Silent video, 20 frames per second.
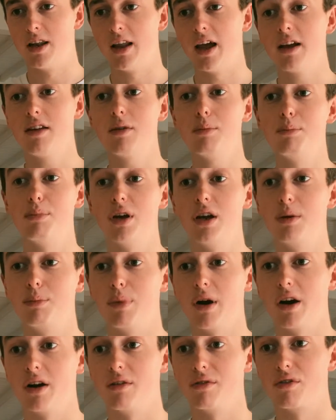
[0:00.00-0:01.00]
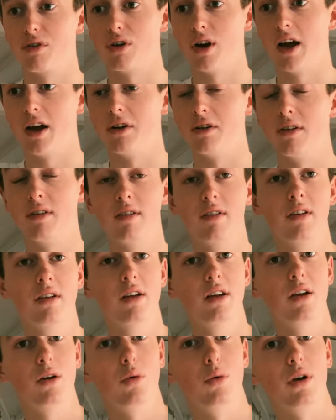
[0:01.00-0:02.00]
And that's a big part of crowds.
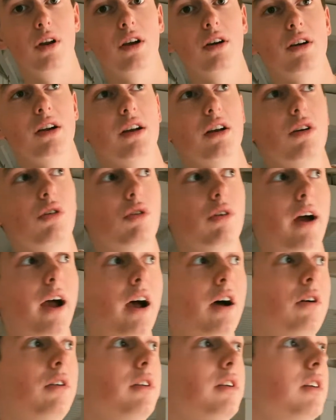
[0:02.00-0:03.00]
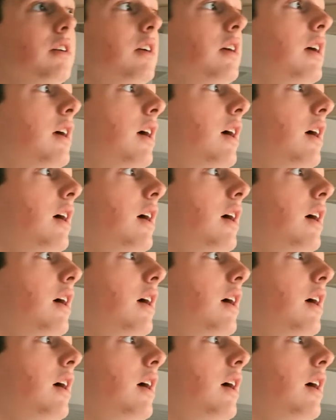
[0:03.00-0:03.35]
When you're in a crowd,